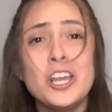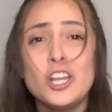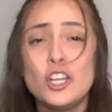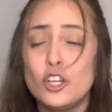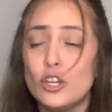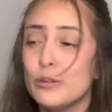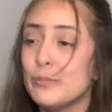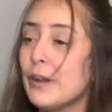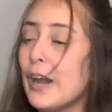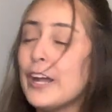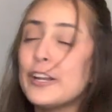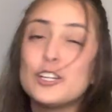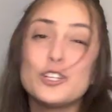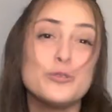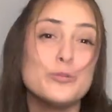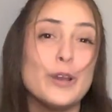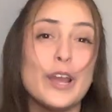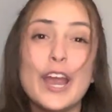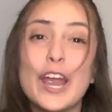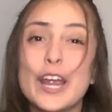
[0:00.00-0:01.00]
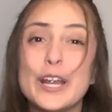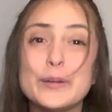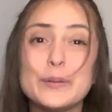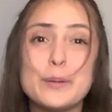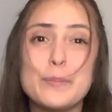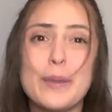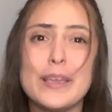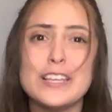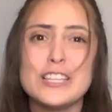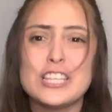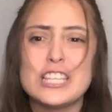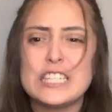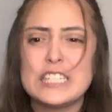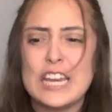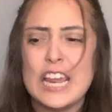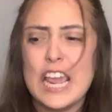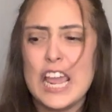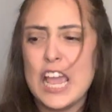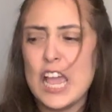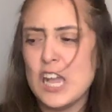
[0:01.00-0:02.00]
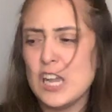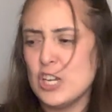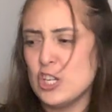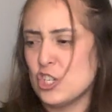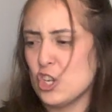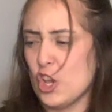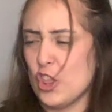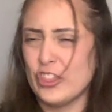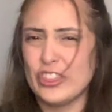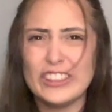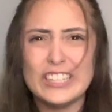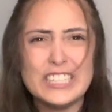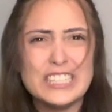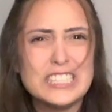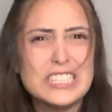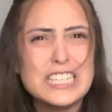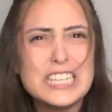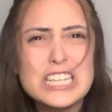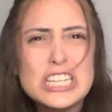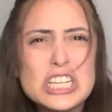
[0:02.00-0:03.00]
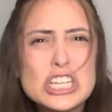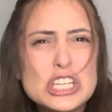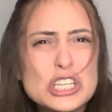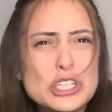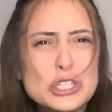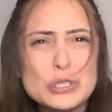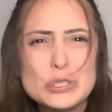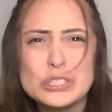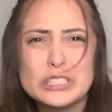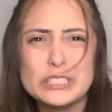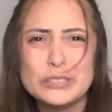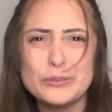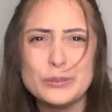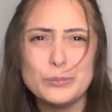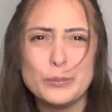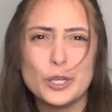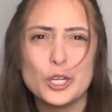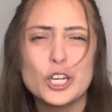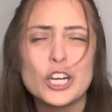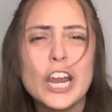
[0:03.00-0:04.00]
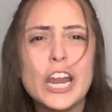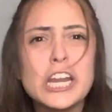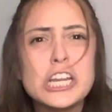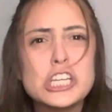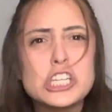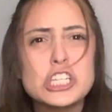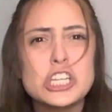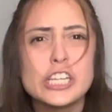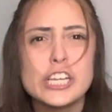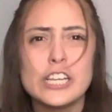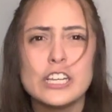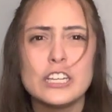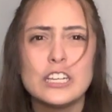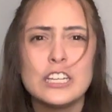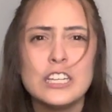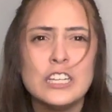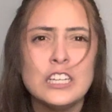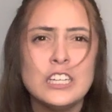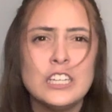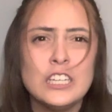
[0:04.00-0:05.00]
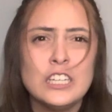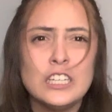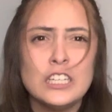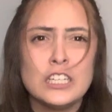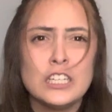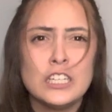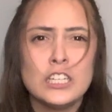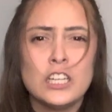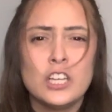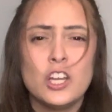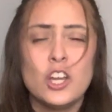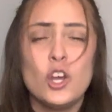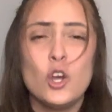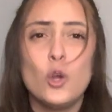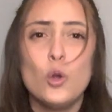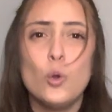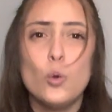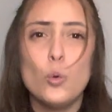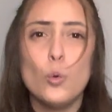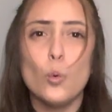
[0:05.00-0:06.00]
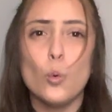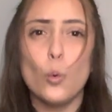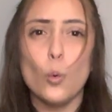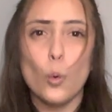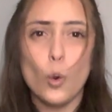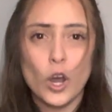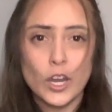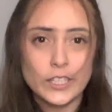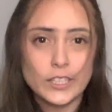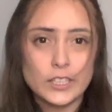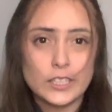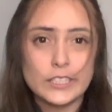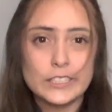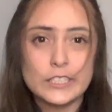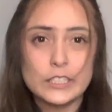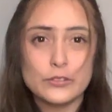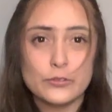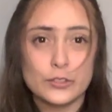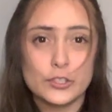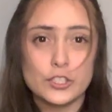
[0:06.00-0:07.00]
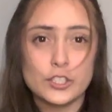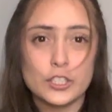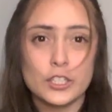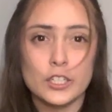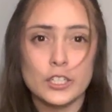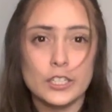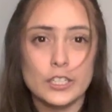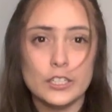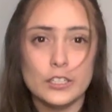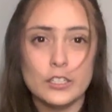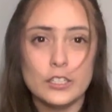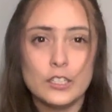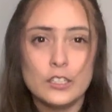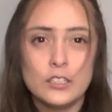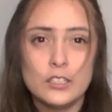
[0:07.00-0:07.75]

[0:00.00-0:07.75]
No matter where we may stand on the issues of immigration, one thing's for certain.